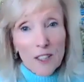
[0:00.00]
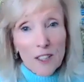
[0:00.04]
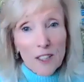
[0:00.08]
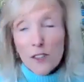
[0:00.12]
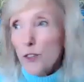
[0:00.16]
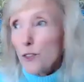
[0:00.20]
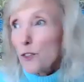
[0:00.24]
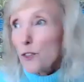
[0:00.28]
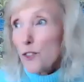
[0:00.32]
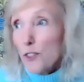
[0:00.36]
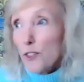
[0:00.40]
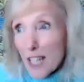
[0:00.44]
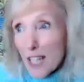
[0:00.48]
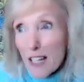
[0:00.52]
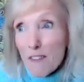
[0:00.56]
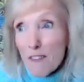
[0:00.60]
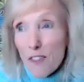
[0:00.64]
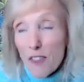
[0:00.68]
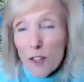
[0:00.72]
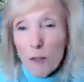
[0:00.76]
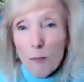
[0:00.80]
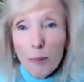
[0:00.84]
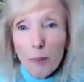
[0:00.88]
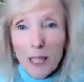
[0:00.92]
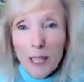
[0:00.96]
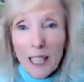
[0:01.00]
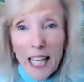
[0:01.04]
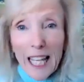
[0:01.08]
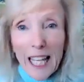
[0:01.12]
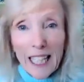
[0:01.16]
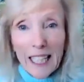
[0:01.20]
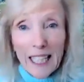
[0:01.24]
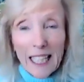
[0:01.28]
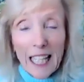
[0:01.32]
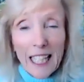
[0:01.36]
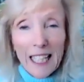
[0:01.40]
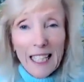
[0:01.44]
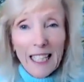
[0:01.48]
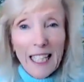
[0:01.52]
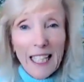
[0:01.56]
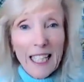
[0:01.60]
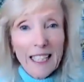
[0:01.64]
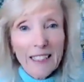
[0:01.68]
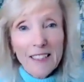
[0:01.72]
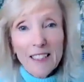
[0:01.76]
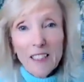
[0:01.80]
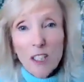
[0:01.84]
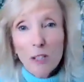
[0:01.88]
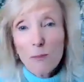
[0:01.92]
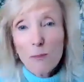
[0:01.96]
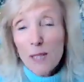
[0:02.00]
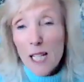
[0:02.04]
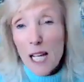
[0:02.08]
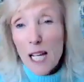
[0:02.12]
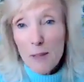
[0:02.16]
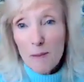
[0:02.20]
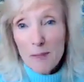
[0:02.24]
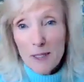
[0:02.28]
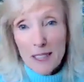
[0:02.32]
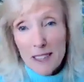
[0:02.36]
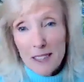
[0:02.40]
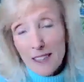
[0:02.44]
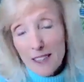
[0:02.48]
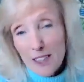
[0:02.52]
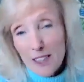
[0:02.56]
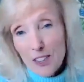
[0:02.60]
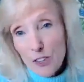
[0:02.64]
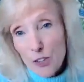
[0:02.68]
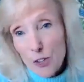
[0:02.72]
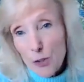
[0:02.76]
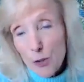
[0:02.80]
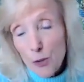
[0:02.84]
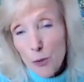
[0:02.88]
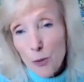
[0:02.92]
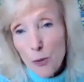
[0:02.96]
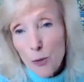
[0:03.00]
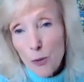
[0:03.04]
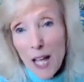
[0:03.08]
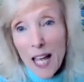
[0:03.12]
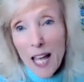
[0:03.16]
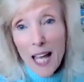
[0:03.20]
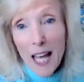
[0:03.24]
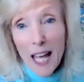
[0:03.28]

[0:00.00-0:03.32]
to save the planet and sometimes it's to